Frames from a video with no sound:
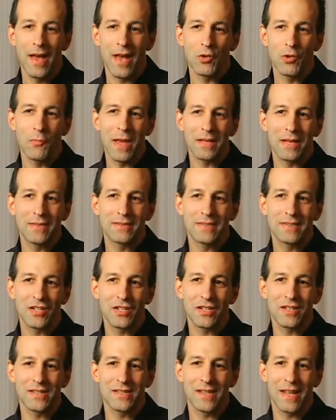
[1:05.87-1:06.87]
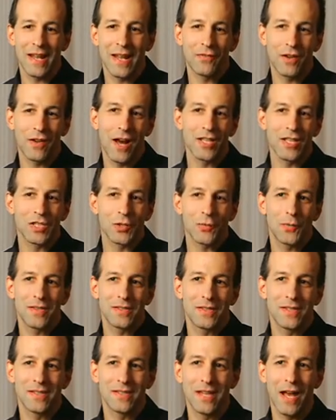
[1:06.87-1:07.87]
and you make decisions that have
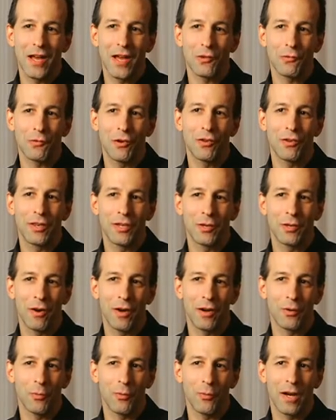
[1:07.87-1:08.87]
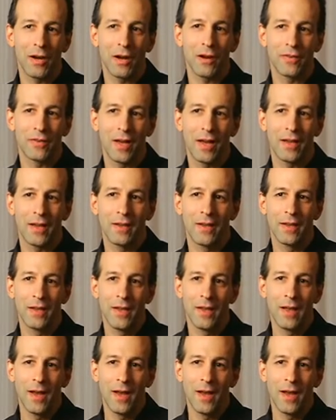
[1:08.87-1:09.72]
consequences down the road that you aren't aware of yet.